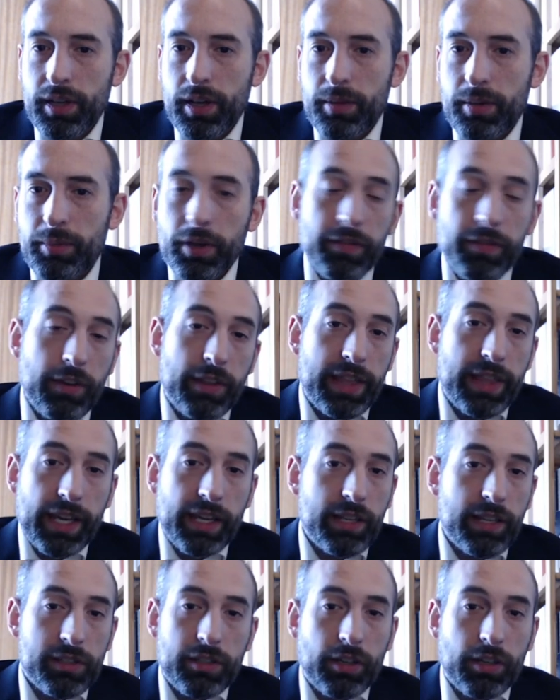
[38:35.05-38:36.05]
But if you think
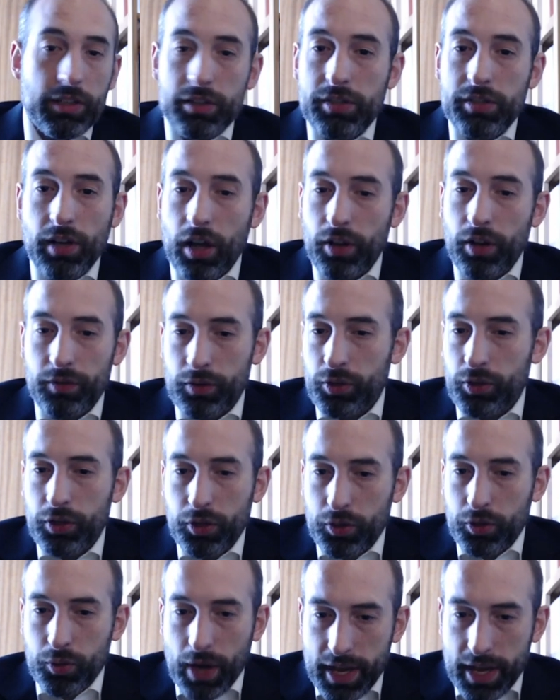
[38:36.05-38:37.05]
it's going to solve all your
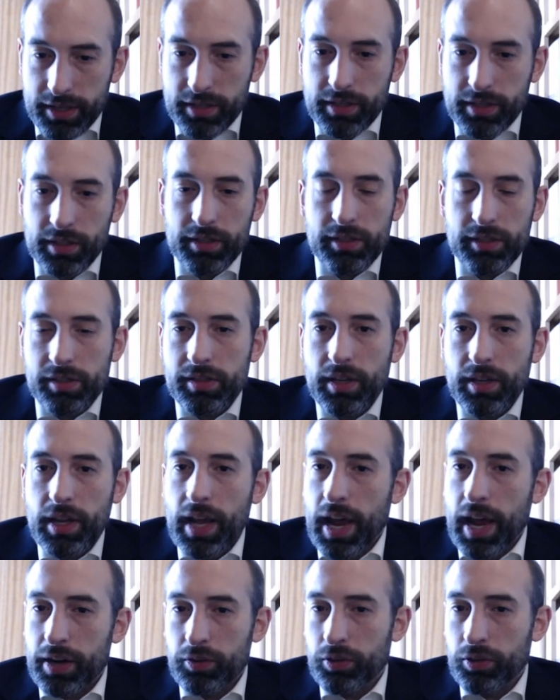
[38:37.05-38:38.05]
questions
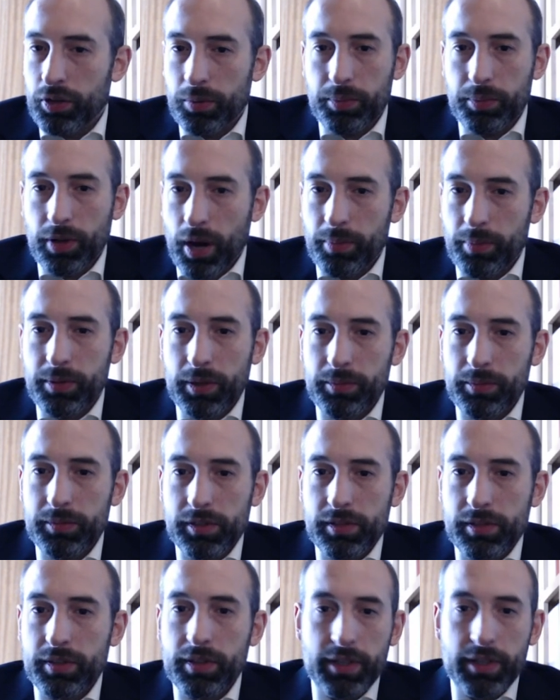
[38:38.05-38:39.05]
and all your
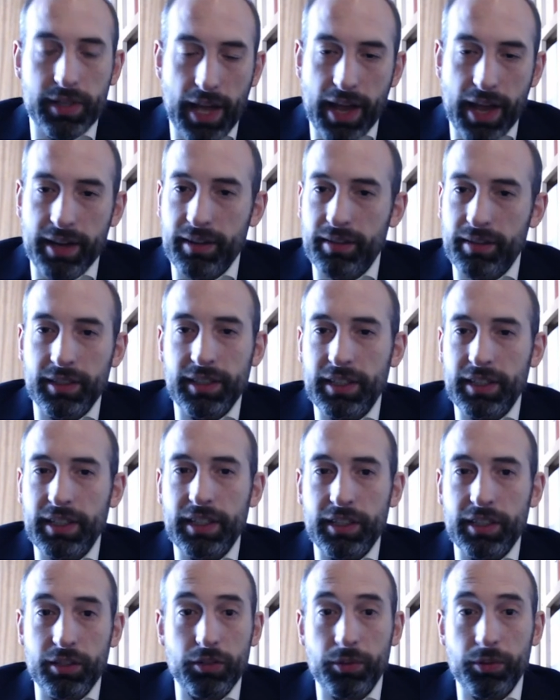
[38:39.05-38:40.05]
problems, then
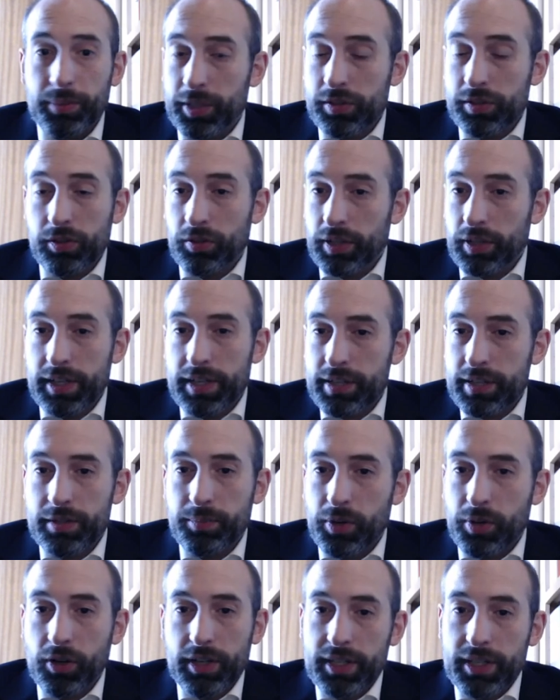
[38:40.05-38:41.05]
you'll be sorely
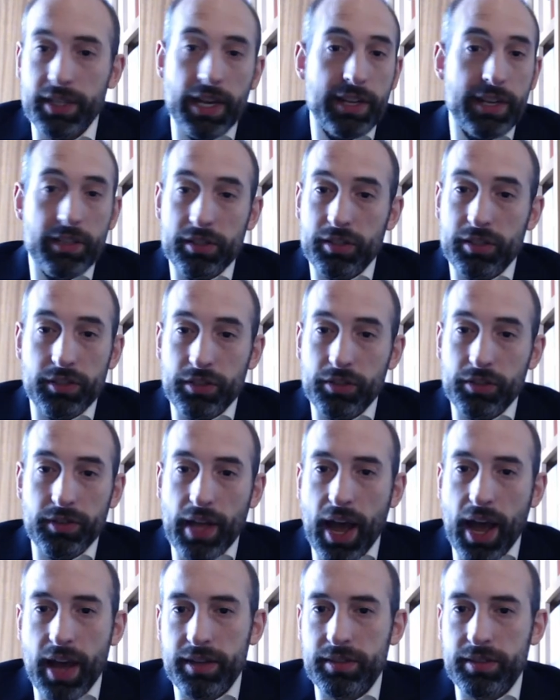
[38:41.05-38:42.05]
disappointed. It doesn't do
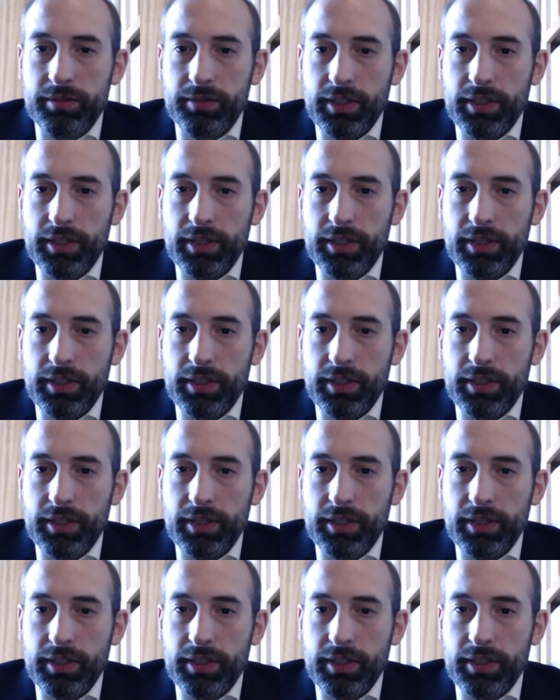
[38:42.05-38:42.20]
that.